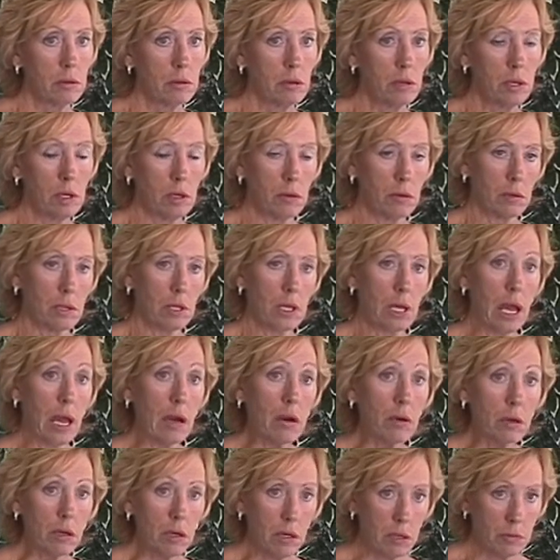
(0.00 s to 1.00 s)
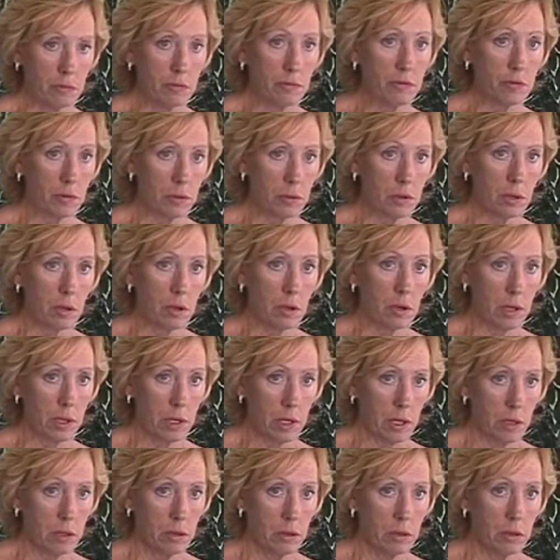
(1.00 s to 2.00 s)
in the outcome for the
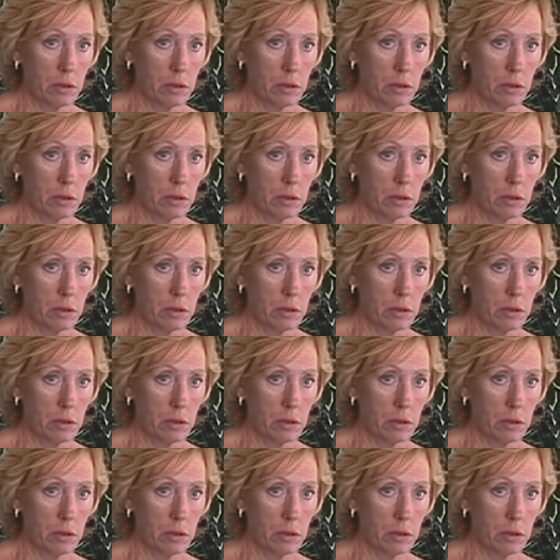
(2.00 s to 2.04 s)
client,